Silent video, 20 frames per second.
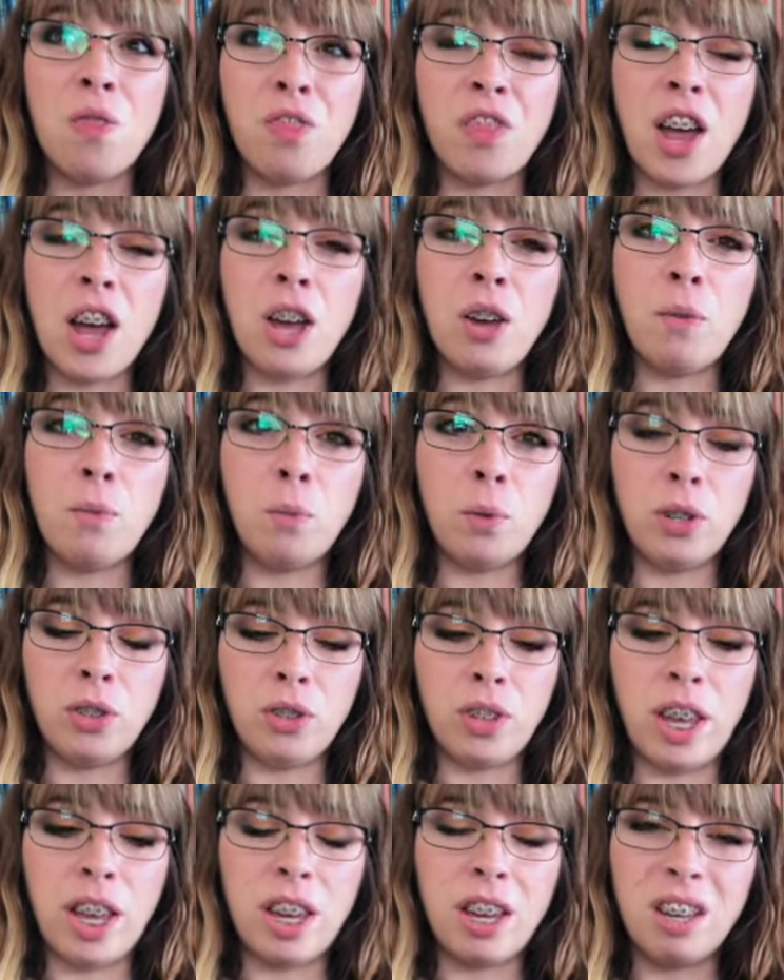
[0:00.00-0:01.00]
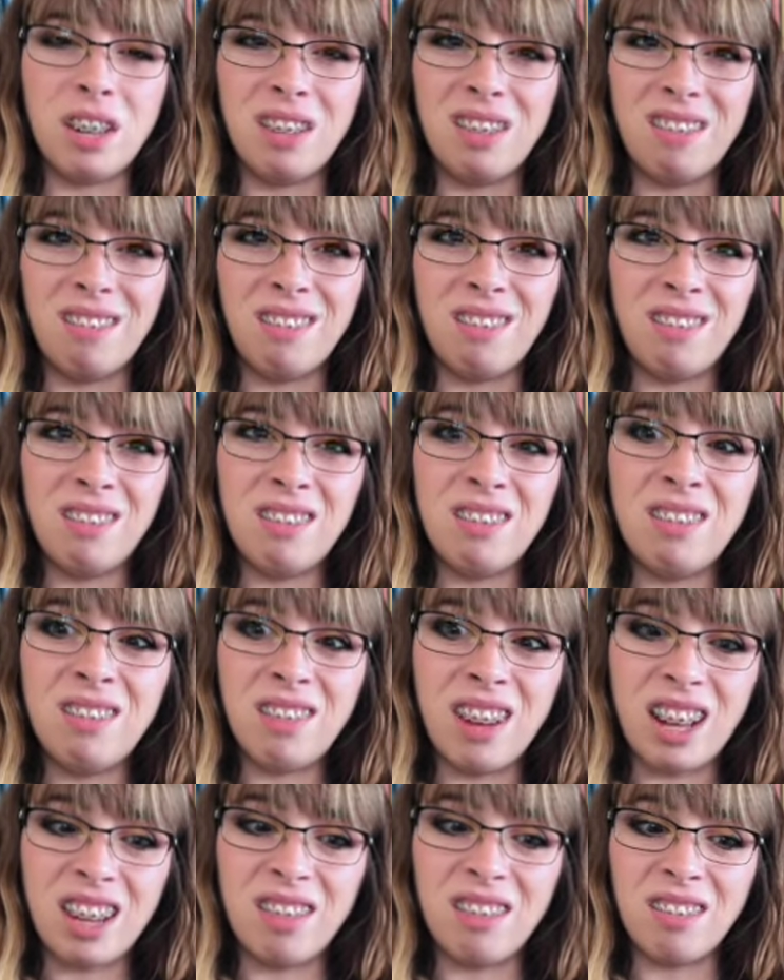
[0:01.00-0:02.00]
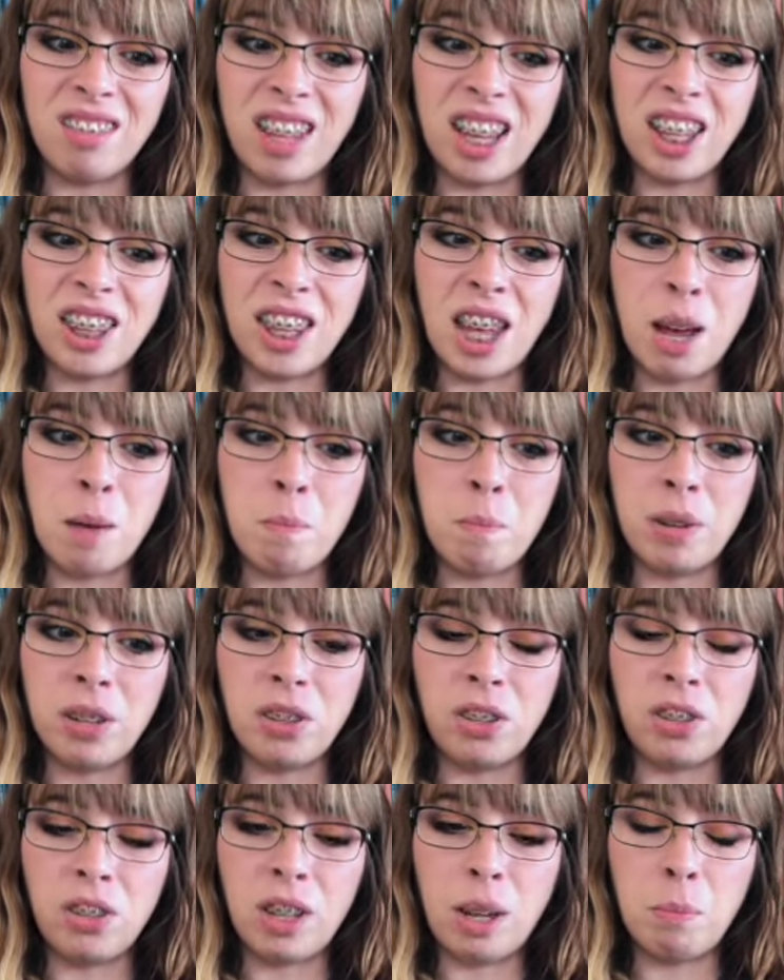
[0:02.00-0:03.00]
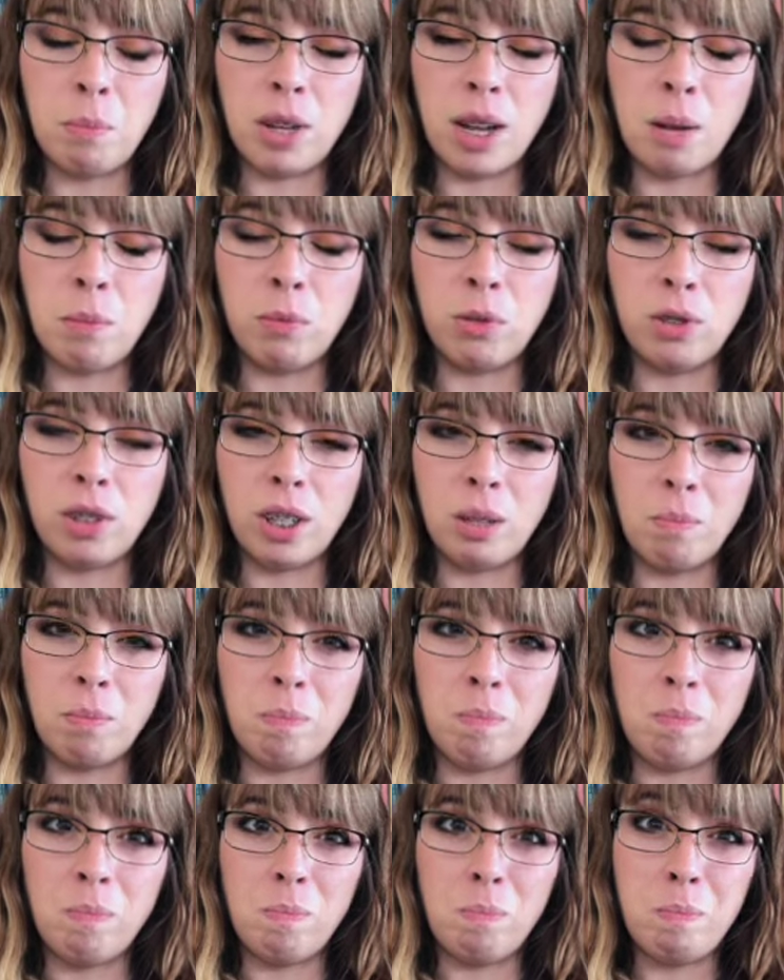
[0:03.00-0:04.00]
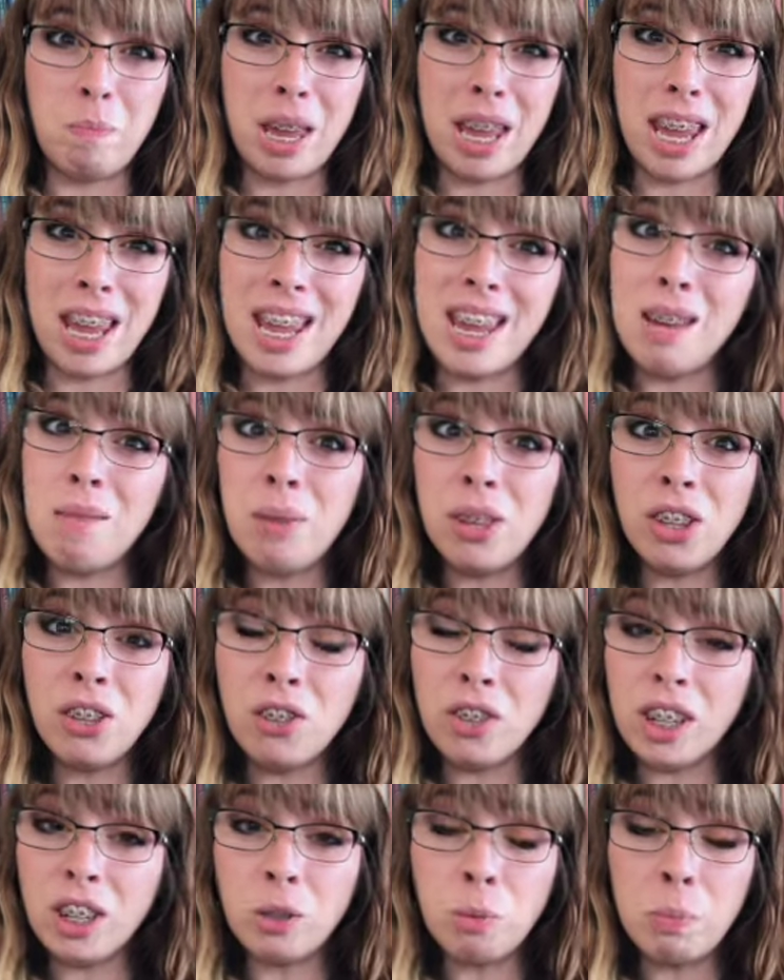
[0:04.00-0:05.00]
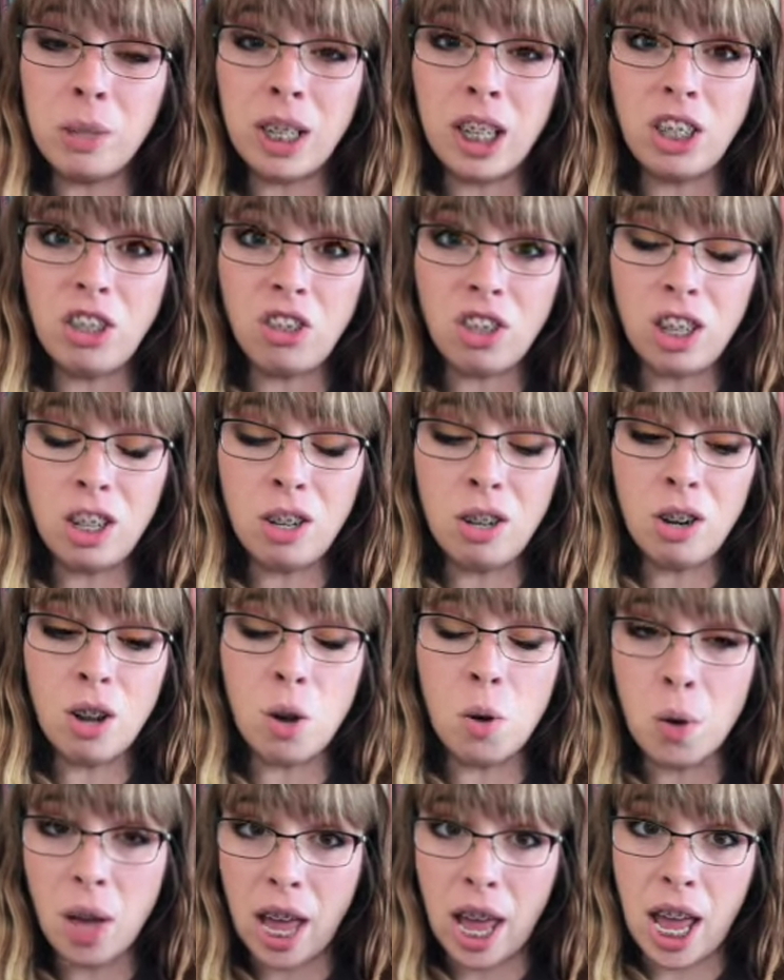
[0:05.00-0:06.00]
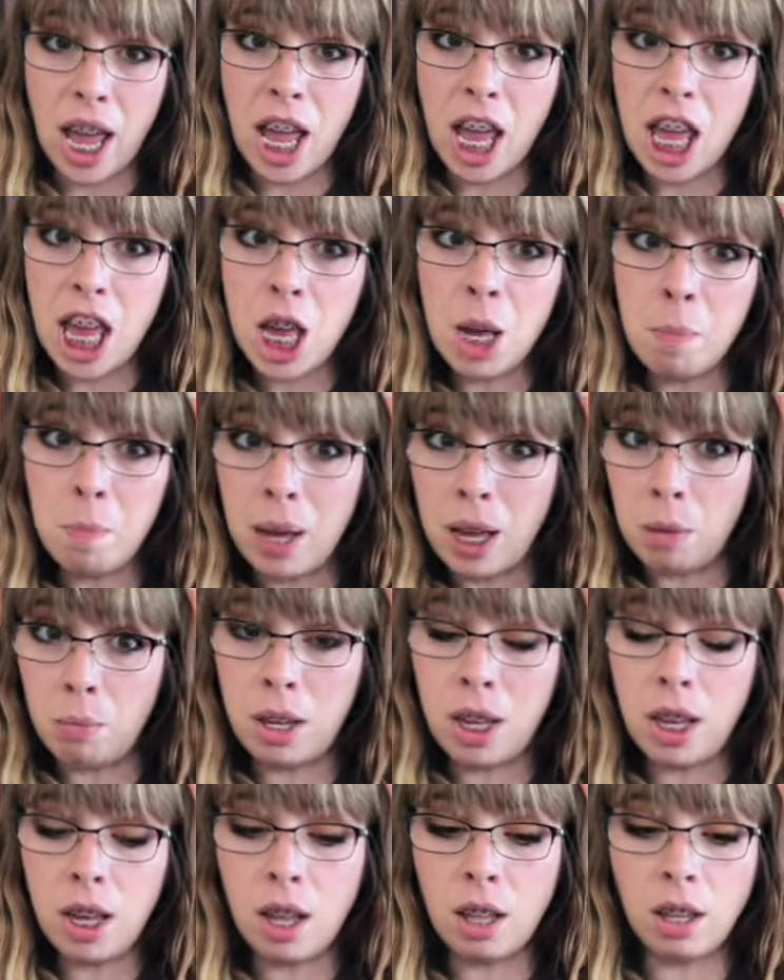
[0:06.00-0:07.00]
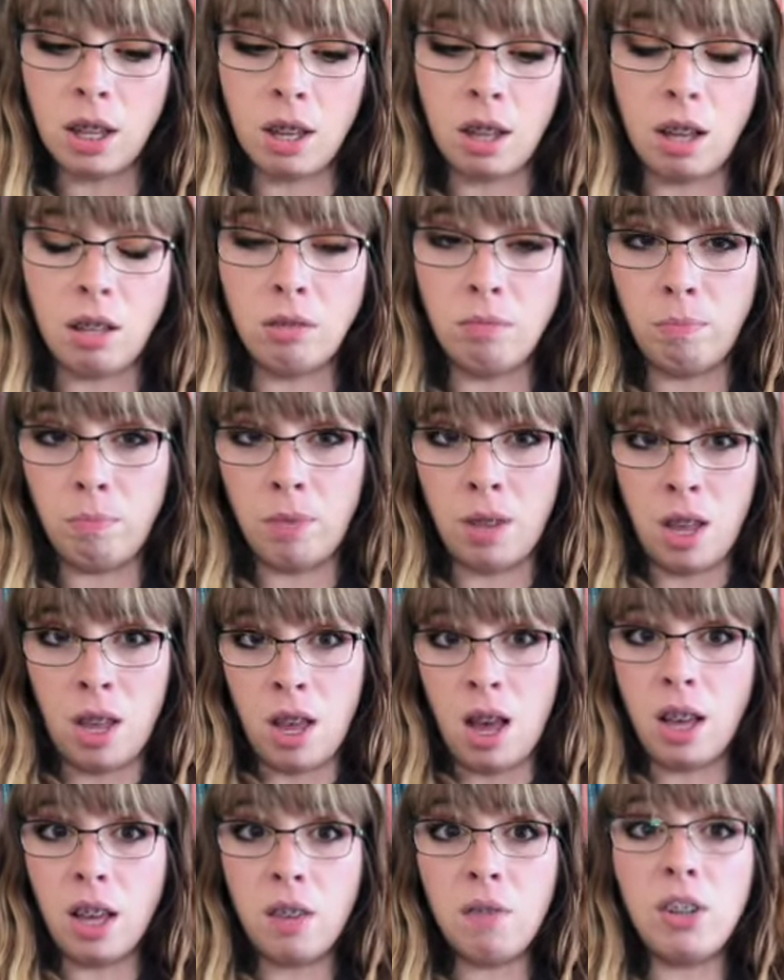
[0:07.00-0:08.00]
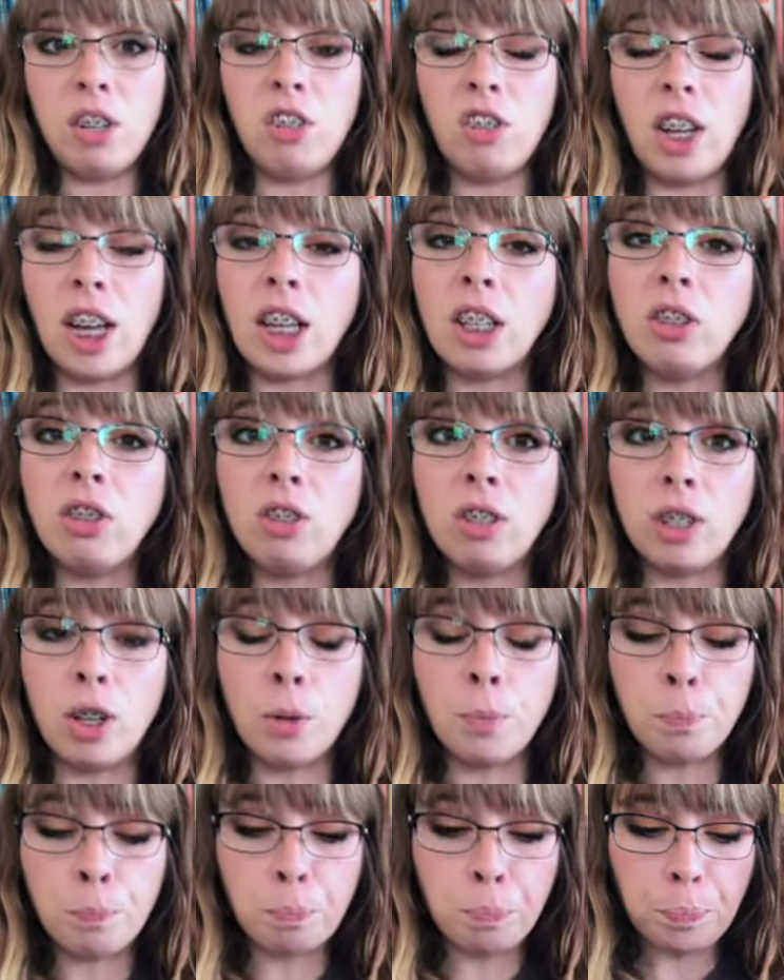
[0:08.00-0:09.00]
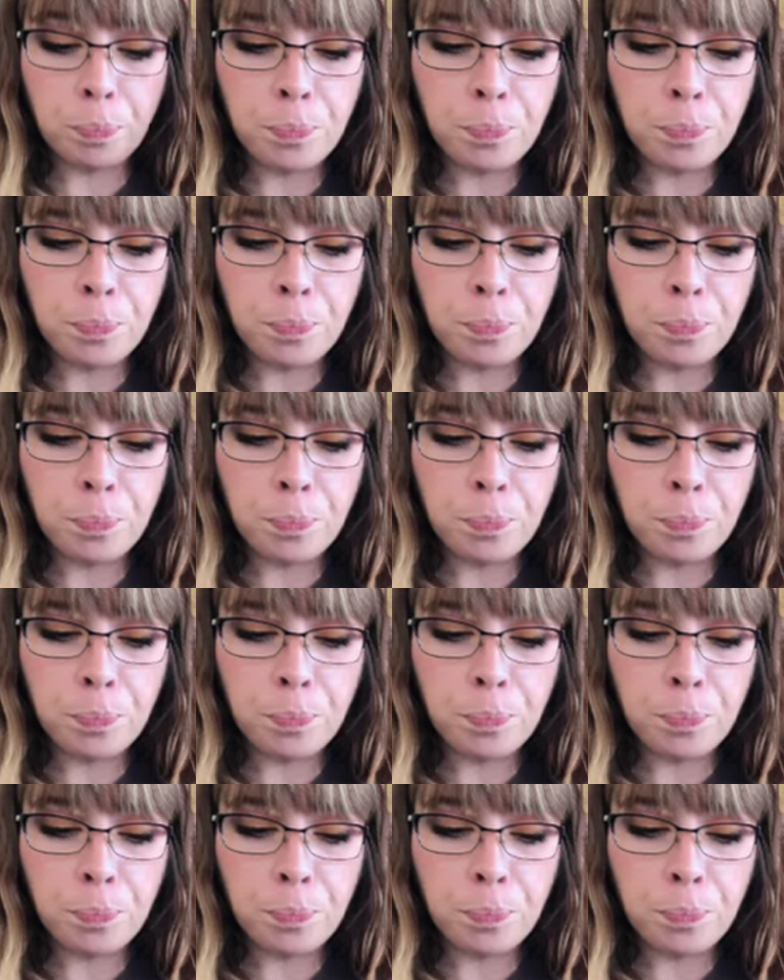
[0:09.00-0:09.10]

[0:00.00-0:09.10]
That was like, ooh, I don't like that, but at the same time I was like, maybe there's an explanation. Okay, maybe I'll give it a chance, you know.